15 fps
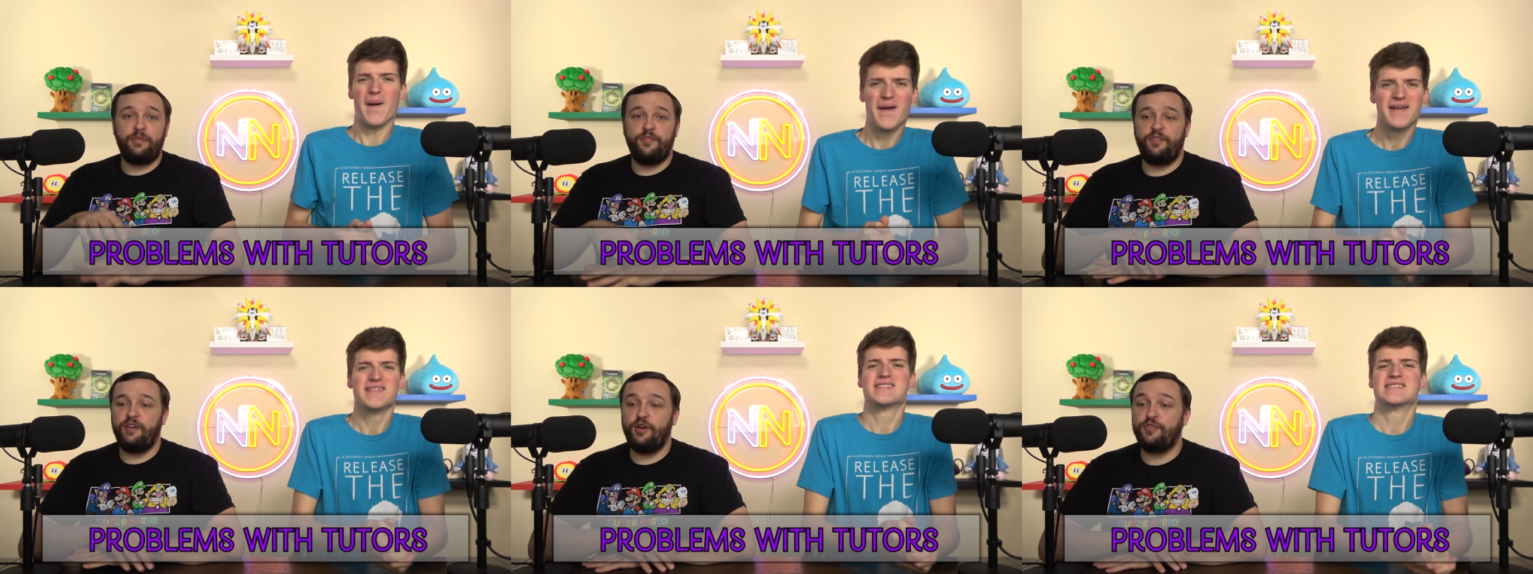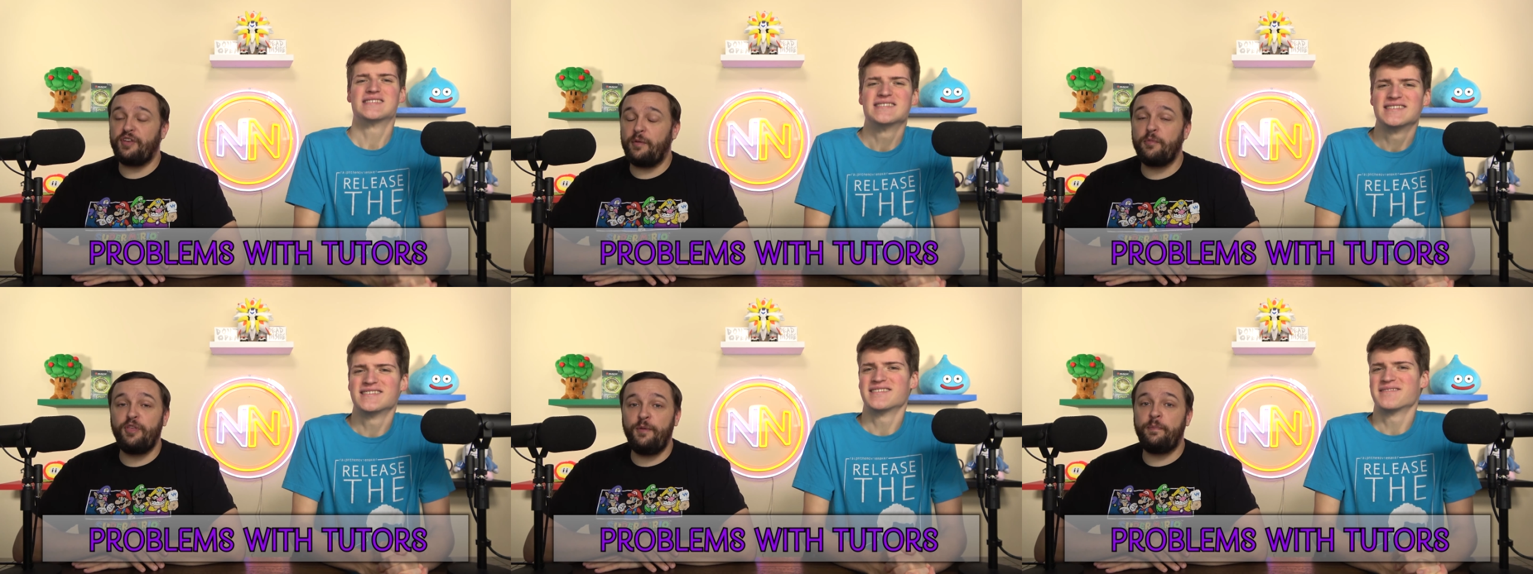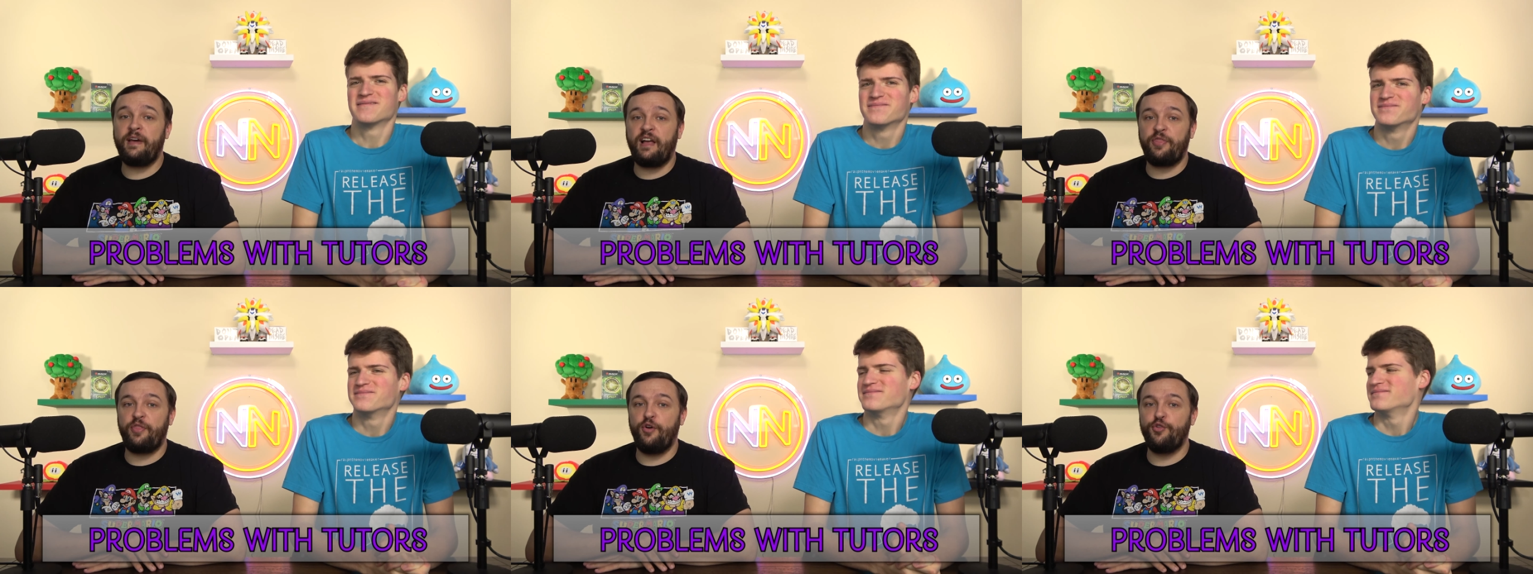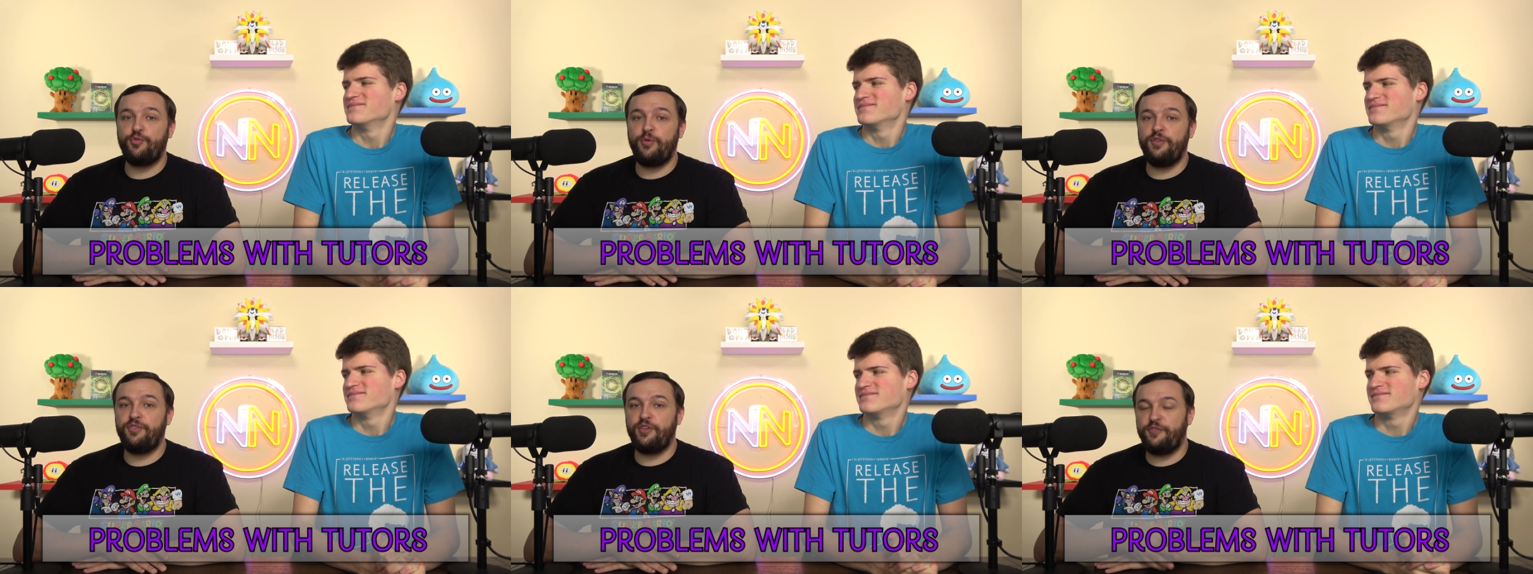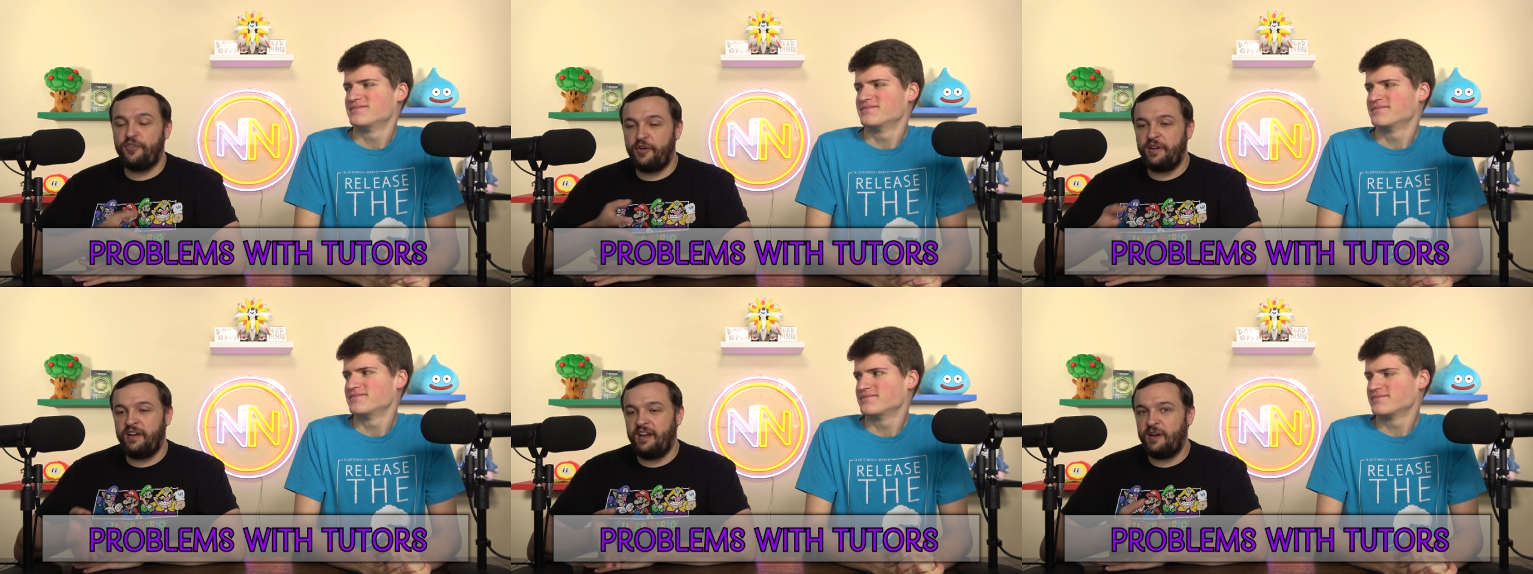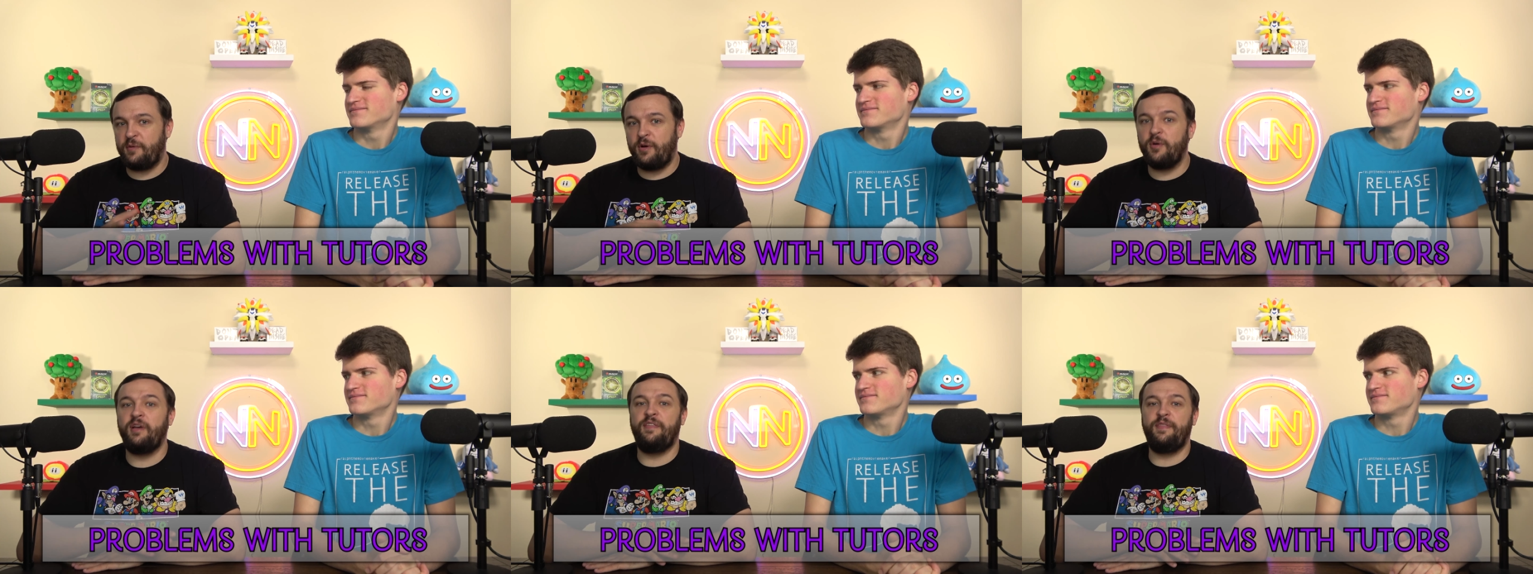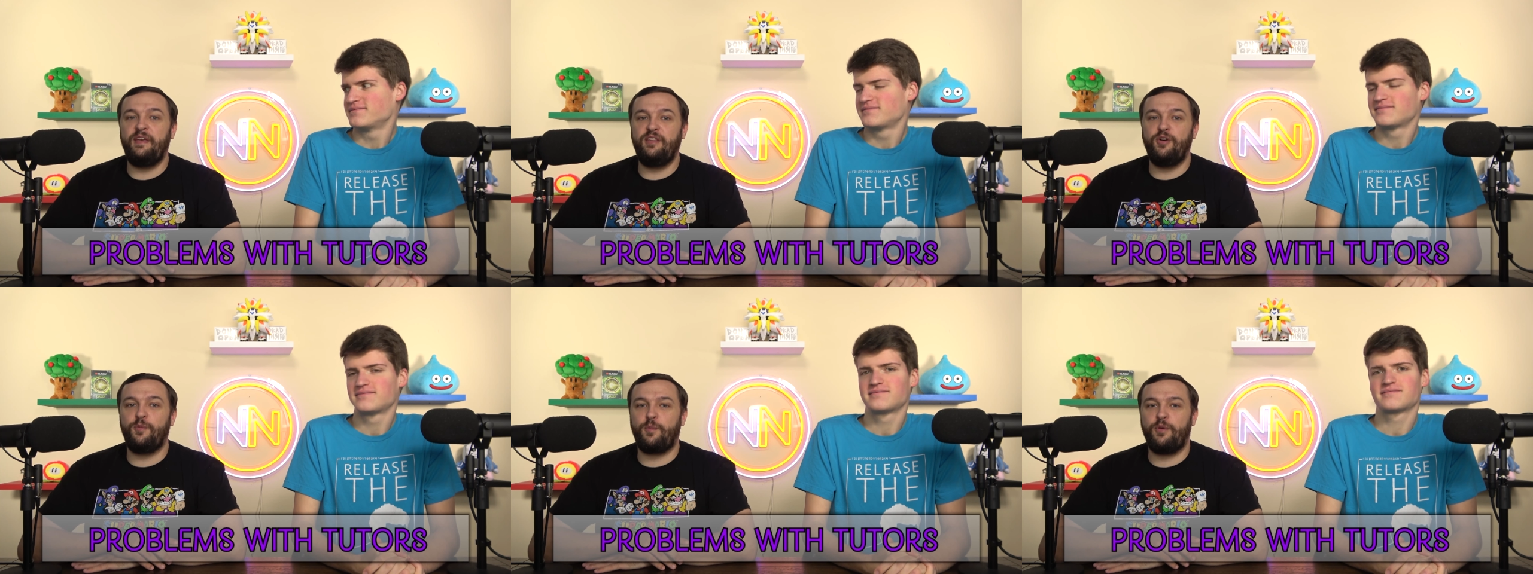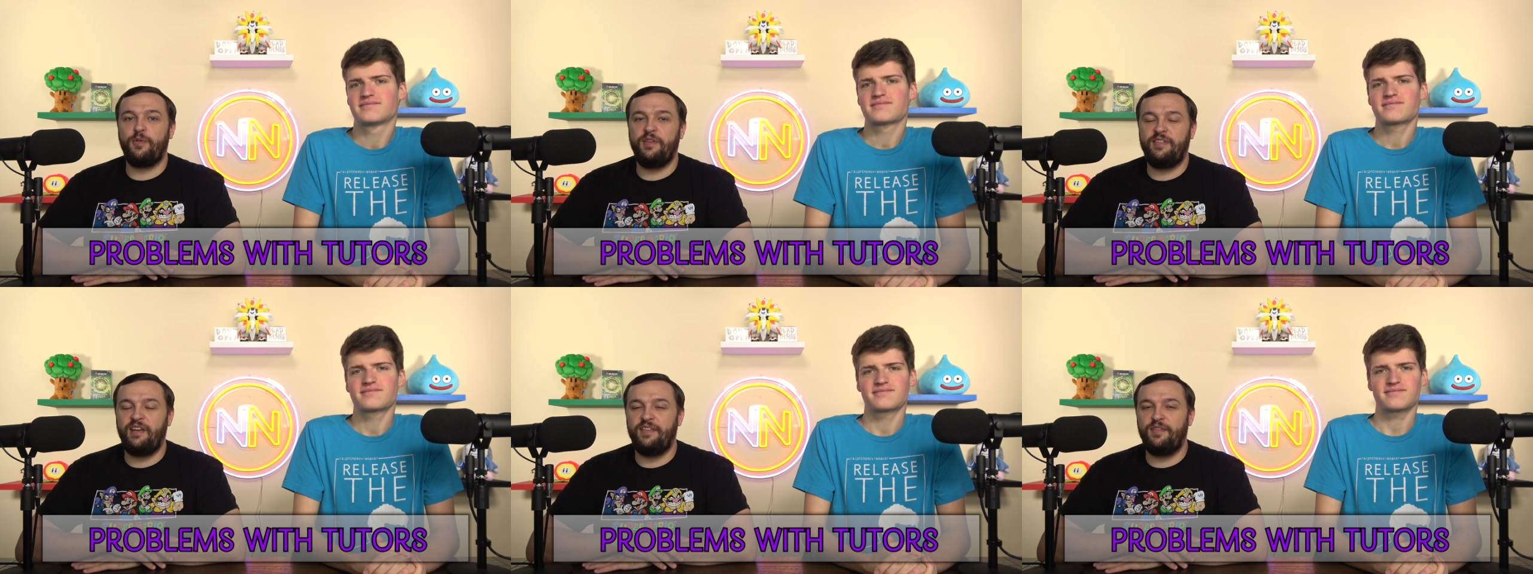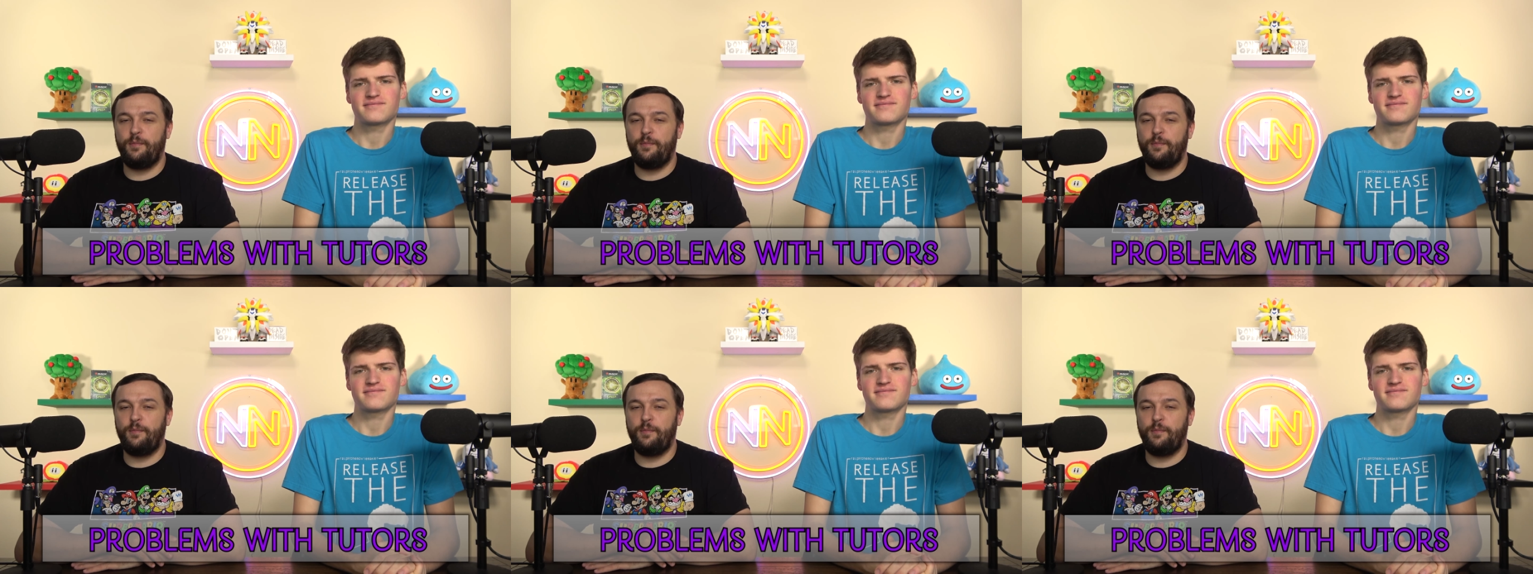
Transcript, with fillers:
Speaker 1: of Eos. I'm really big on those ones. They're very narrow, and they don't really tend to